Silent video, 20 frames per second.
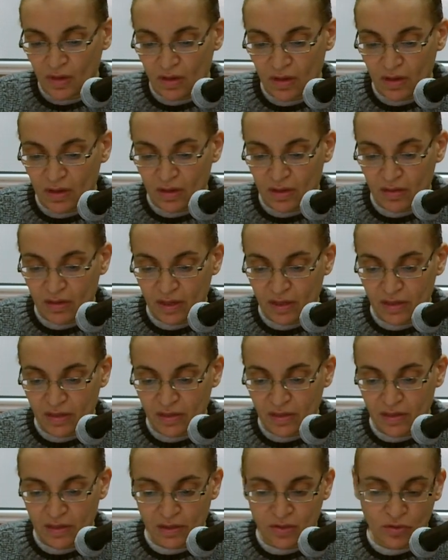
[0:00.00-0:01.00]
And
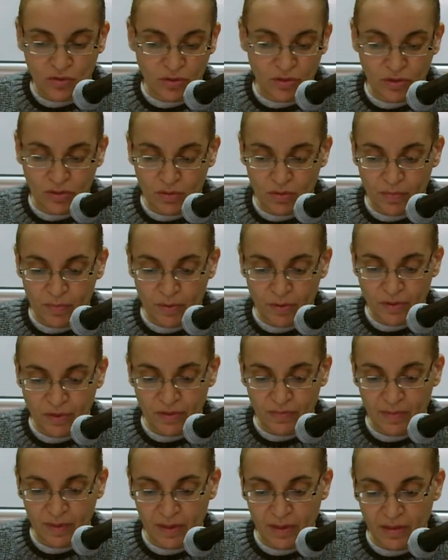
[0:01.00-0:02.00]
that's also a
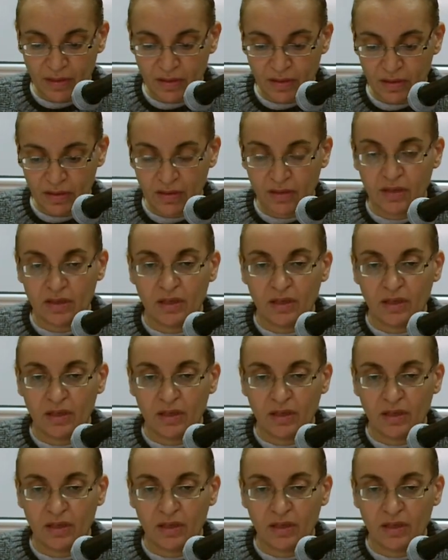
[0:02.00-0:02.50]
possibility.